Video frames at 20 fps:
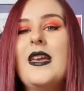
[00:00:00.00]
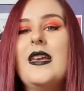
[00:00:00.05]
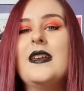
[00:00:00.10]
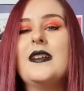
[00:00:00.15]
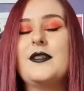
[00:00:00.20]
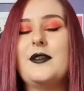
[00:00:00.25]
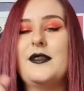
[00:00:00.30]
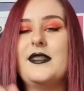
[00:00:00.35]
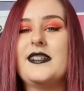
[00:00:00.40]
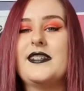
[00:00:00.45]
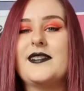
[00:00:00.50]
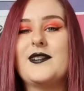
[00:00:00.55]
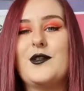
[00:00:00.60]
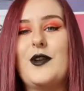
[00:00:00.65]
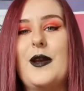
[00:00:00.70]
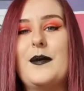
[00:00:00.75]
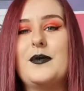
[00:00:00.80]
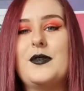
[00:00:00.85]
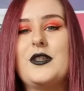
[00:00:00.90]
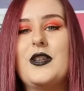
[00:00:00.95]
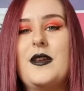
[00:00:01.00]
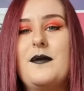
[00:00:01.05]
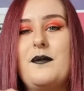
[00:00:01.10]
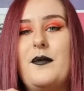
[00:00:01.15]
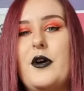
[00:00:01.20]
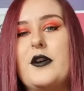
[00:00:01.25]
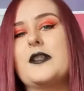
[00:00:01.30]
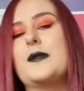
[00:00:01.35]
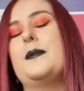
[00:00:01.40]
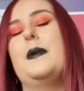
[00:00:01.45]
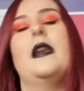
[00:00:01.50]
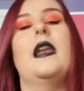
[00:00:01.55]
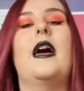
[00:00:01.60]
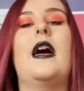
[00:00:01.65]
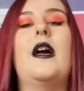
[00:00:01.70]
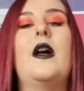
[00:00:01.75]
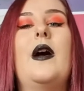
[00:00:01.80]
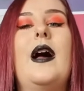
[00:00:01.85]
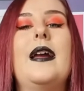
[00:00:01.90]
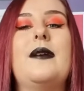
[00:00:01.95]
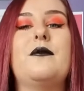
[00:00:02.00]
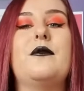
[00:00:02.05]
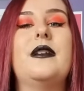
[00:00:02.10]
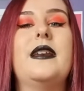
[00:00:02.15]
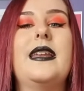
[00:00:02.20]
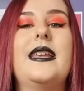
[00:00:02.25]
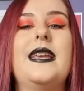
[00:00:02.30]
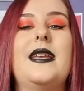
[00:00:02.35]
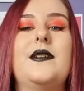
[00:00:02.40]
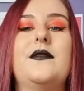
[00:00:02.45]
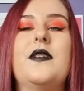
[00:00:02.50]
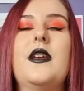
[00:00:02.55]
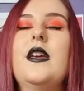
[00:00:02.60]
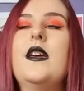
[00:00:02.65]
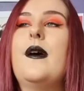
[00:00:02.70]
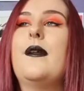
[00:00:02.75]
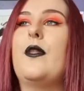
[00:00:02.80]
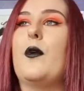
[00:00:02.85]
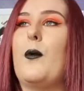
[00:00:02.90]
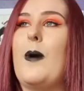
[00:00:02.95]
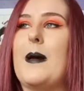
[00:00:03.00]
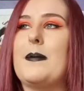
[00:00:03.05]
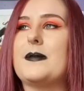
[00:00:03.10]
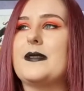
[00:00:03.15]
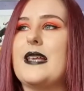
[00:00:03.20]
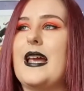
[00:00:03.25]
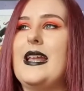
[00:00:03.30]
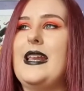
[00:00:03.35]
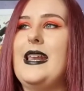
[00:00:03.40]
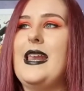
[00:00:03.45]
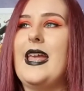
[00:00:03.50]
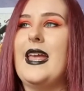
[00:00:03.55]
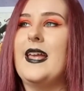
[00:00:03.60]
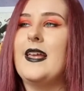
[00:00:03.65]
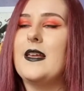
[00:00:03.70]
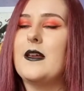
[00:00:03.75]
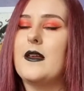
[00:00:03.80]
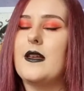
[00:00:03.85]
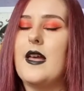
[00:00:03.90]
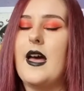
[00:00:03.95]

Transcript: So in the description box below, I will leave the website link,